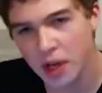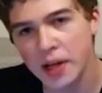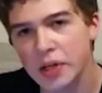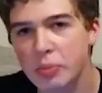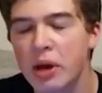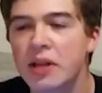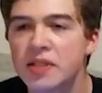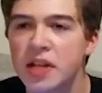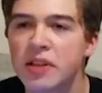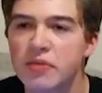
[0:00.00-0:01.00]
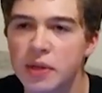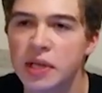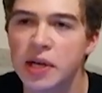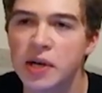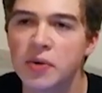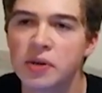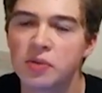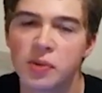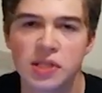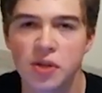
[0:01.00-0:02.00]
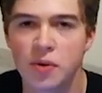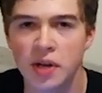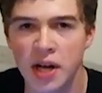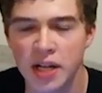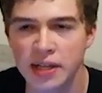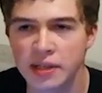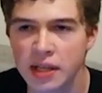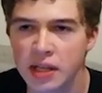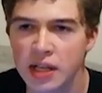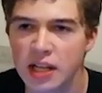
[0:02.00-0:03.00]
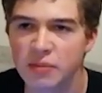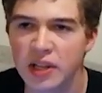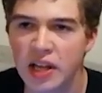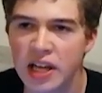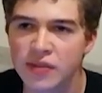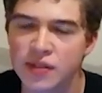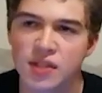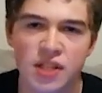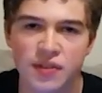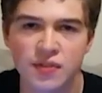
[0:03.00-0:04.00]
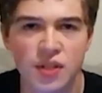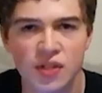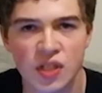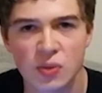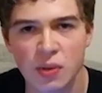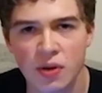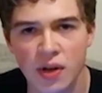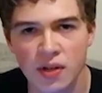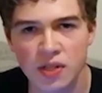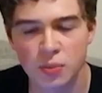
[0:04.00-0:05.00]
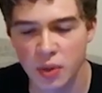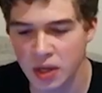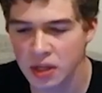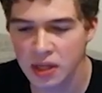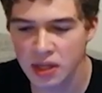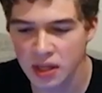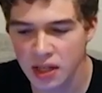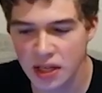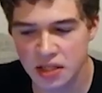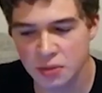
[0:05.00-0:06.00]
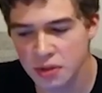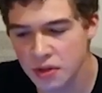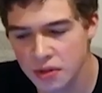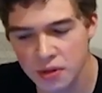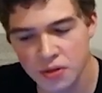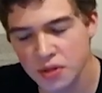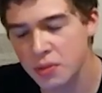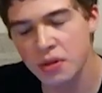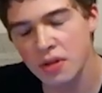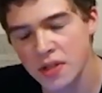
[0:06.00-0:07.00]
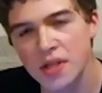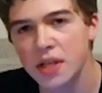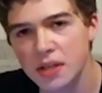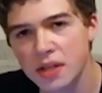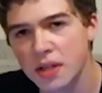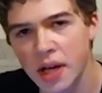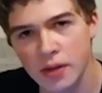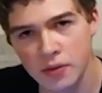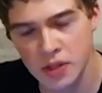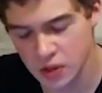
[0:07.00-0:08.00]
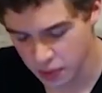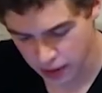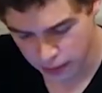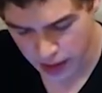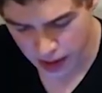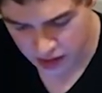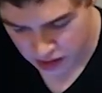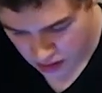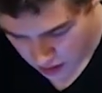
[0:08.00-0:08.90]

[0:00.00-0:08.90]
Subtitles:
kind of depends on the video and what's going on in my life and stuff I've just experienced. But yeah, those are some of the things that kind of inspire me, I guess.